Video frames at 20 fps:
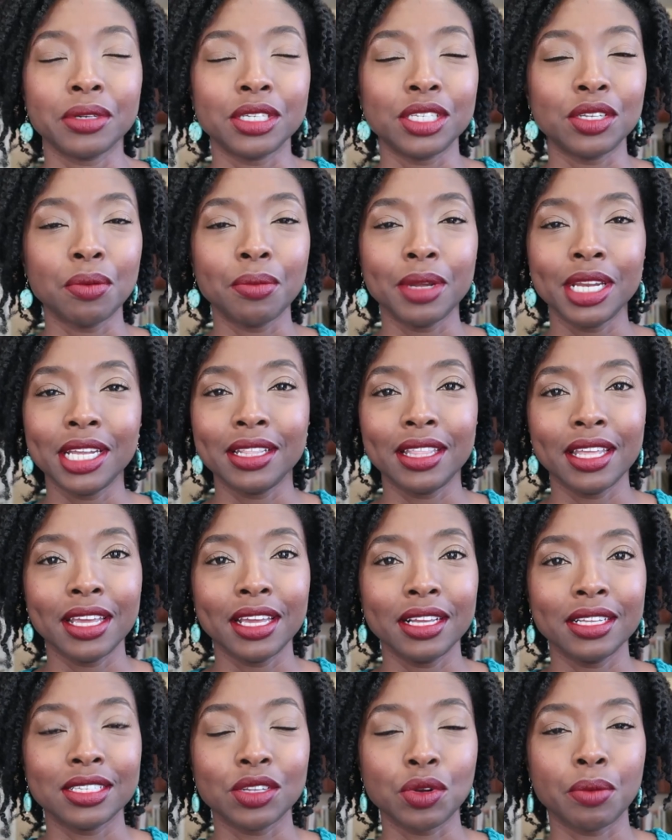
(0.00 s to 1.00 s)
were so many
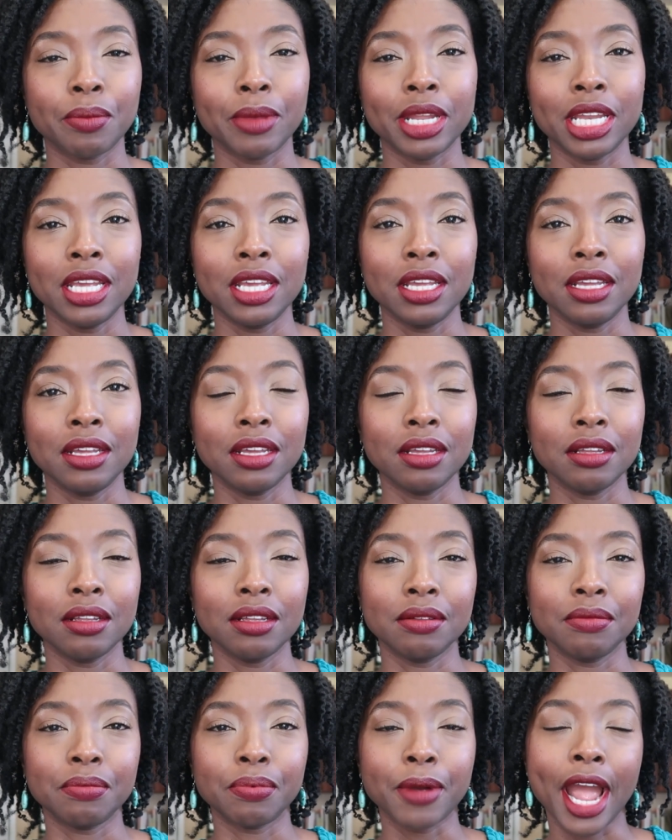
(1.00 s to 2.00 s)
things or many
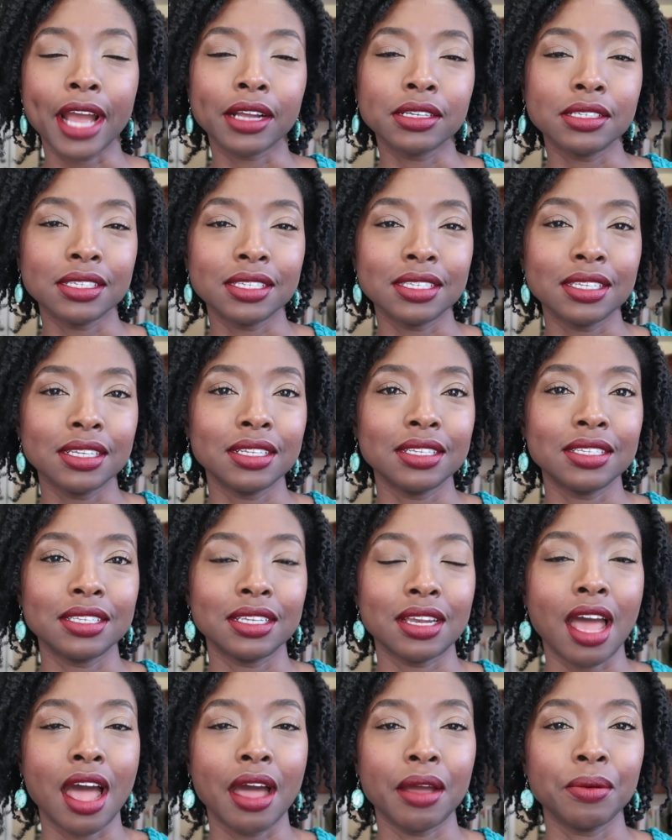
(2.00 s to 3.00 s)
practices
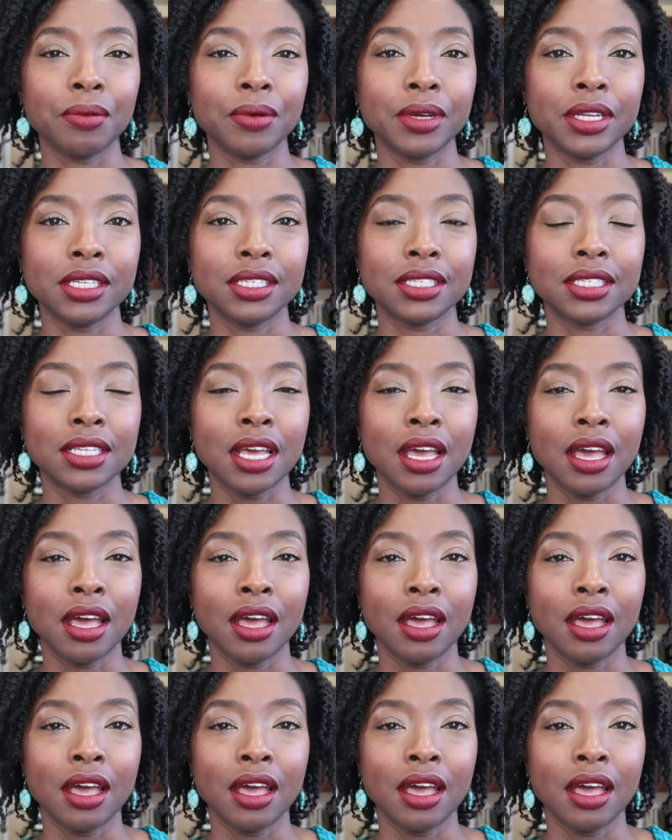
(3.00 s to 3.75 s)
that I was